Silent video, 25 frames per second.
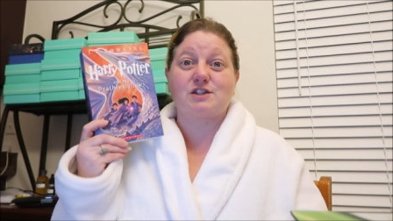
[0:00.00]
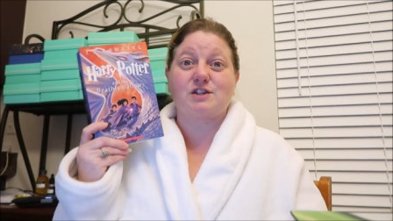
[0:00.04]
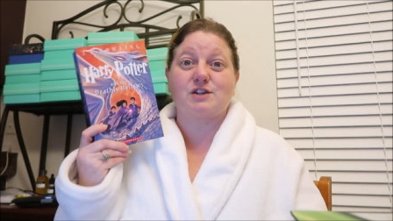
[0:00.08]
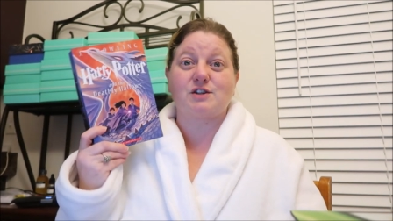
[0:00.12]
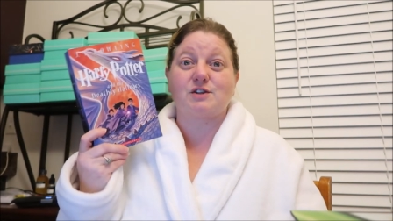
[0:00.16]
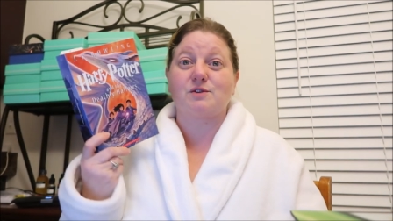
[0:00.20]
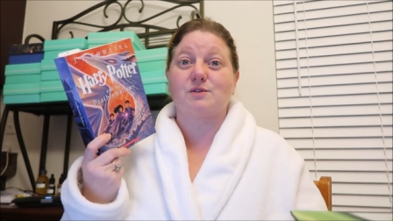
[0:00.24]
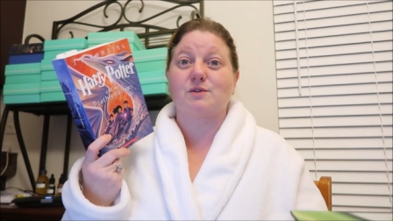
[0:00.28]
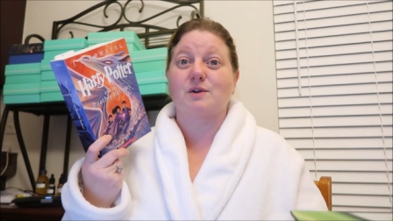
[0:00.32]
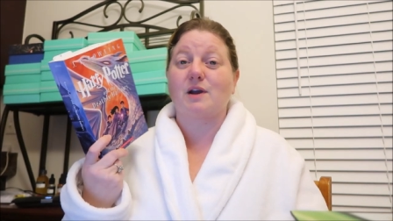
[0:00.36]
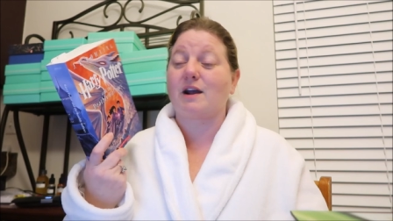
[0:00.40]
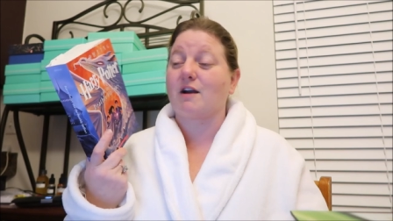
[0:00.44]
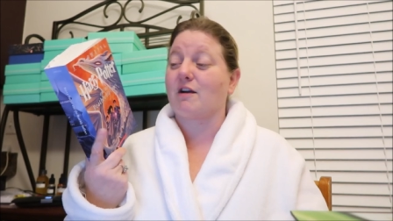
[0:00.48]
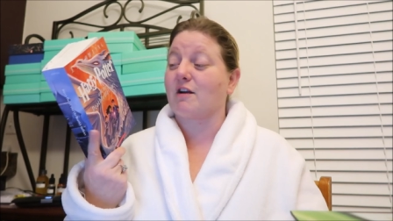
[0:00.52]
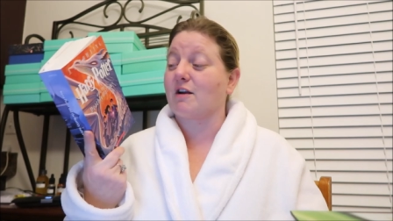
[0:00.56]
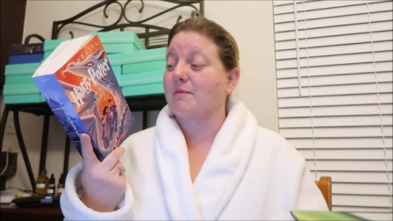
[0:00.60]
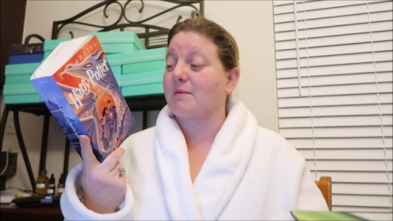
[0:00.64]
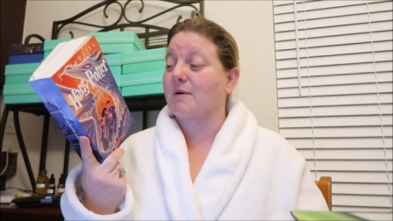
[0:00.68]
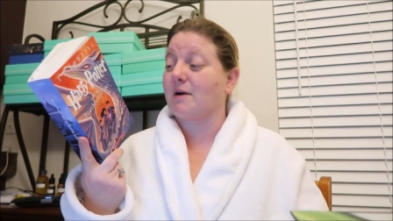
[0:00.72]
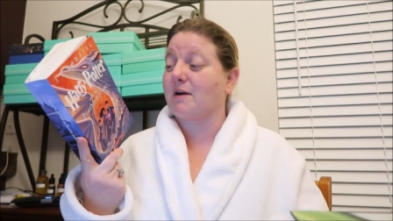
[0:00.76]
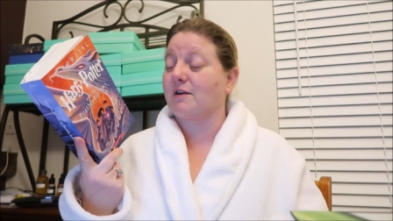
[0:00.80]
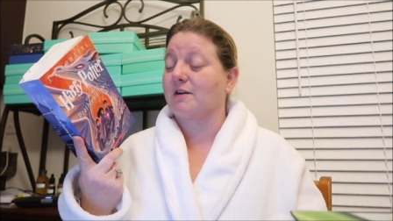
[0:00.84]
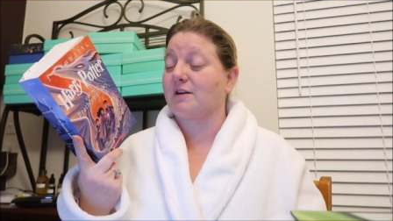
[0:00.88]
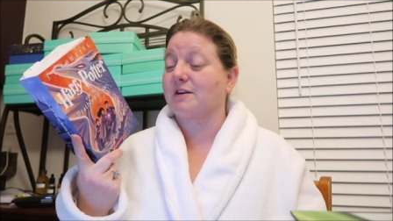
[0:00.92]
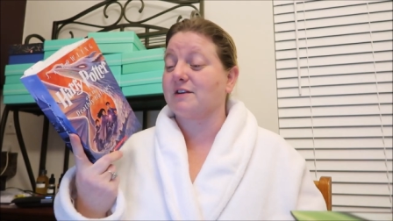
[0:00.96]
to Harry
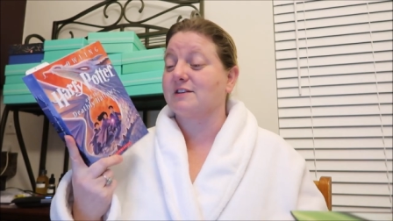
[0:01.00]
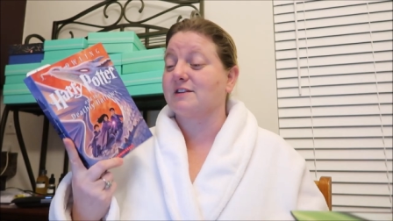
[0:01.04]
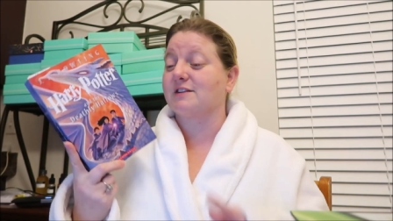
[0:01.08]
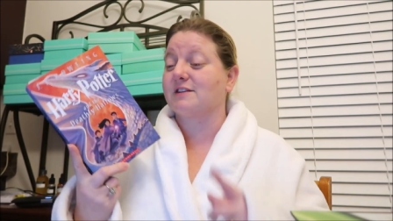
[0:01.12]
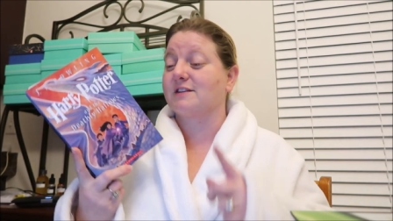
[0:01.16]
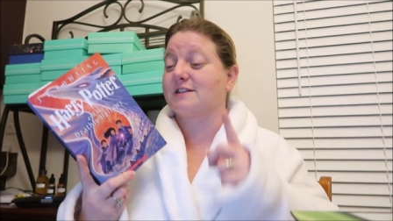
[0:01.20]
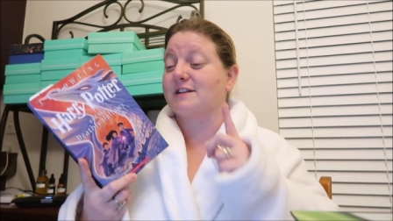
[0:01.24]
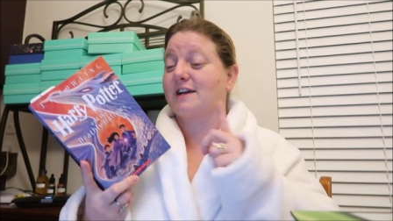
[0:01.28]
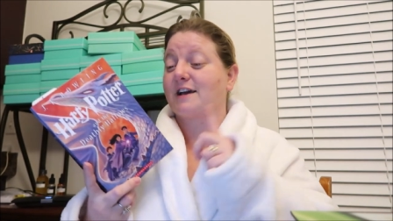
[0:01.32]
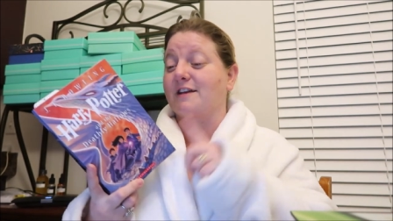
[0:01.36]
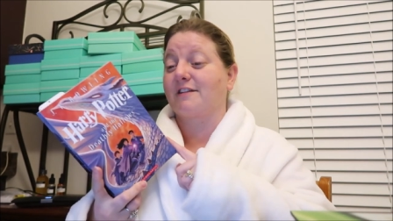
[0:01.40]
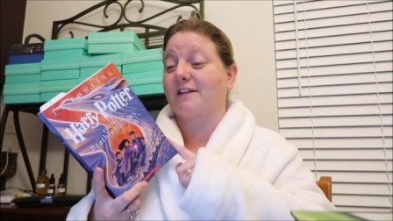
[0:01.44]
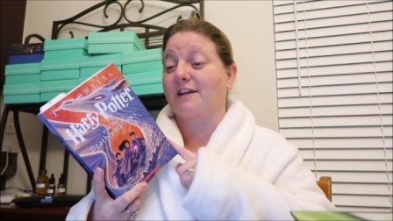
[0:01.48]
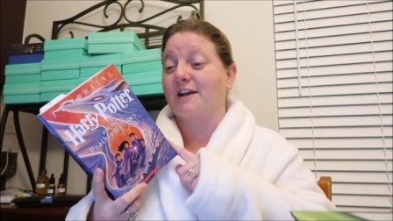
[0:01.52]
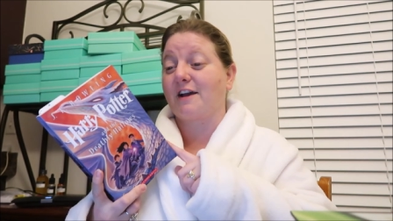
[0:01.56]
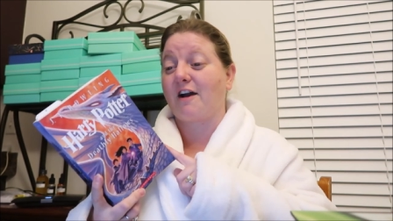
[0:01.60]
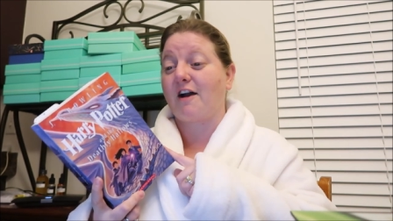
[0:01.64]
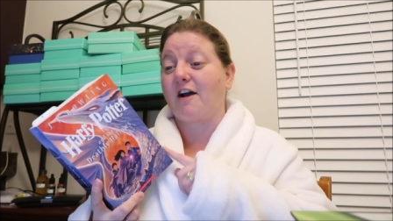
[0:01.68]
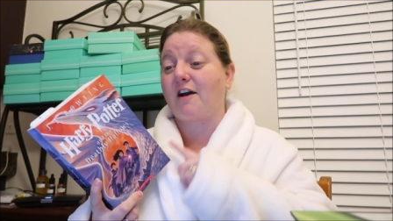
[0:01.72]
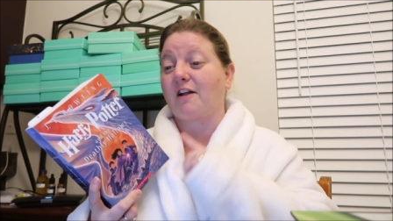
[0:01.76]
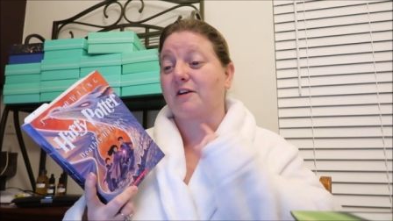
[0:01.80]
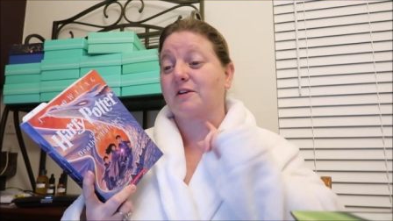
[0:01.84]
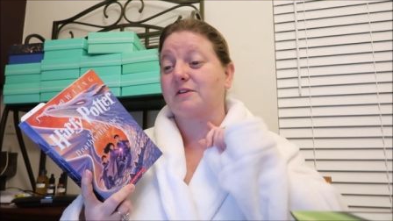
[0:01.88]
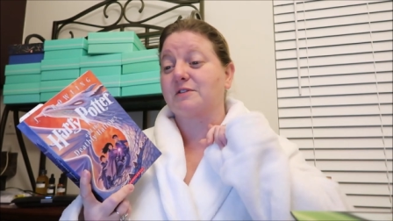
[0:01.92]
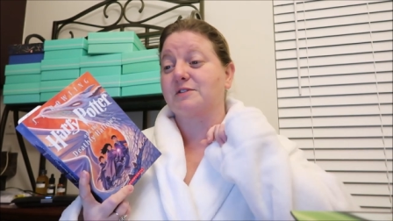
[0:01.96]
Potter and Deathly
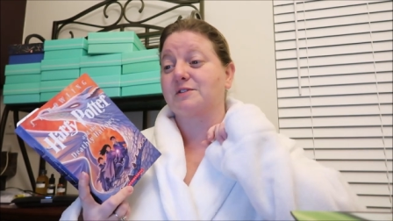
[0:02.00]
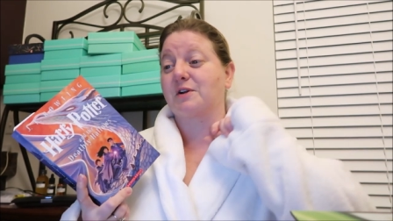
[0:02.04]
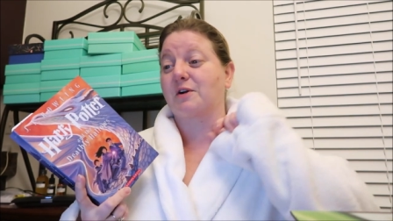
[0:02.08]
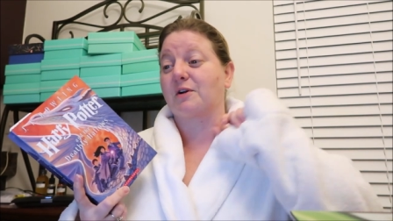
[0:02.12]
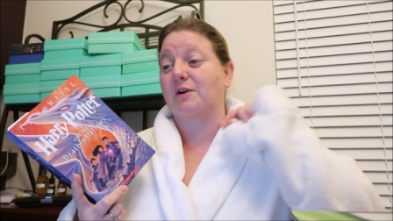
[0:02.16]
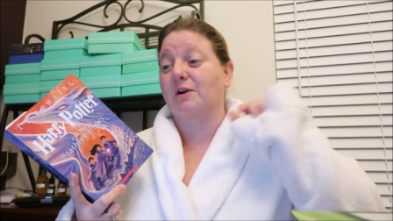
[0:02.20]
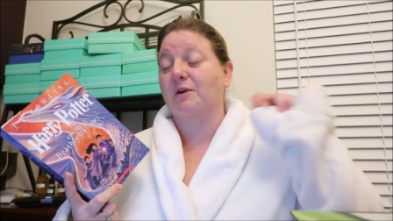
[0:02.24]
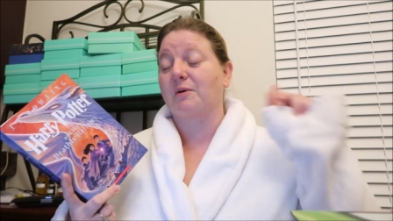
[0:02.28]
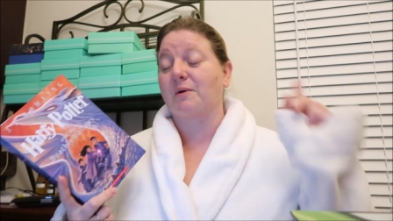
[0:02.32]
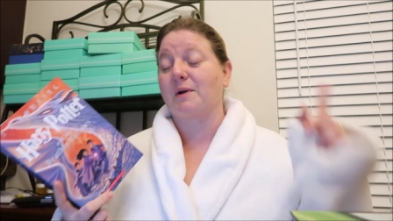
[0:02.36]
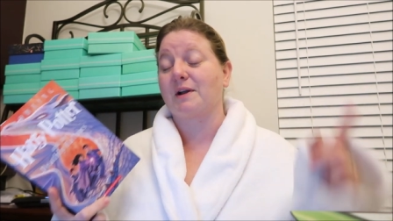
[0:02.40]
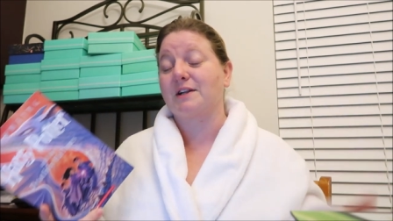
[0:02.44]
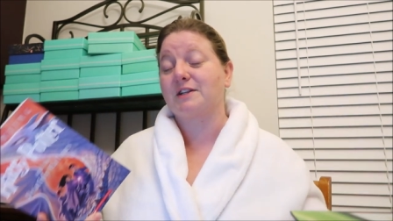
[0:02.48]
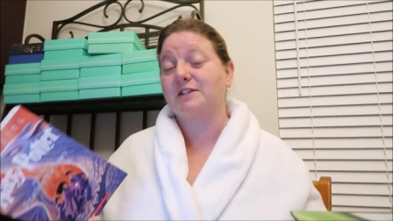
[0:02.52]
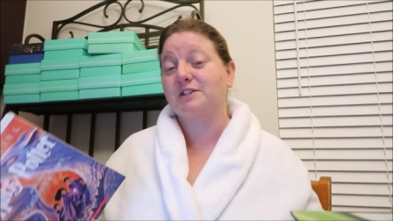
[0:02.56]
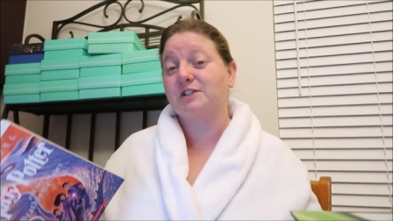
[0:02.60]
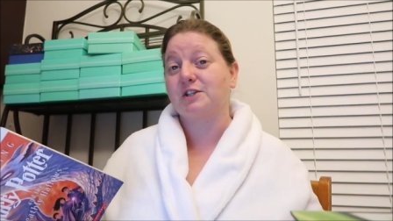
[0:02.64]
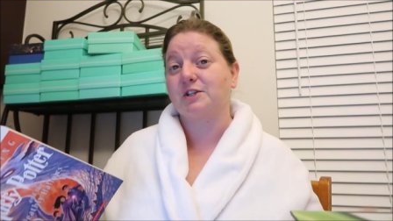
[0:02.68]
Hallows on our way